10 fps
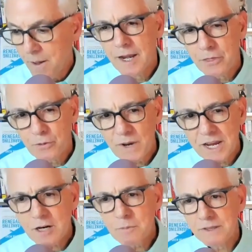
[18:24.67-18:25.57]
And a
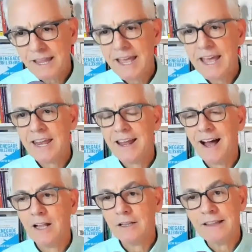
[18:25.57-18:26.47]
three-year plan
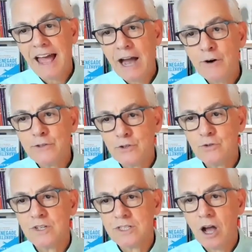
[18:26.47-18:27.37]
allows
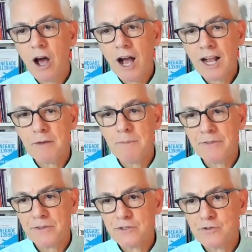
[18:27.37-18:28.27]
you to talk
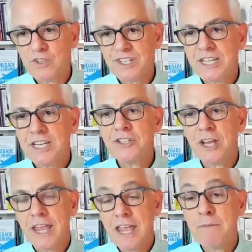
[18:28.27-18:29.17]
about the
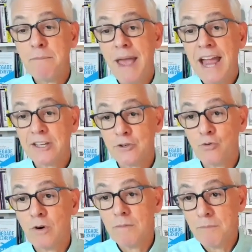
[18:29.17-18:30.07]
strategic impact
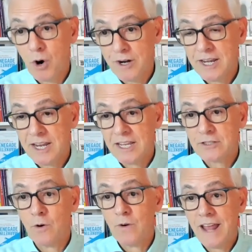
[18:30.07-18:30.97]
your marketing
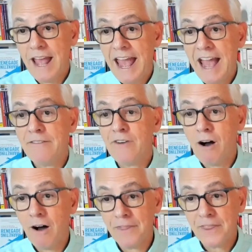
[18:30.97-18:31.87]
is going to have
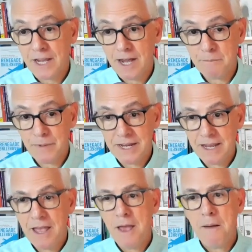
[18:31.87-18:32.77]
on the company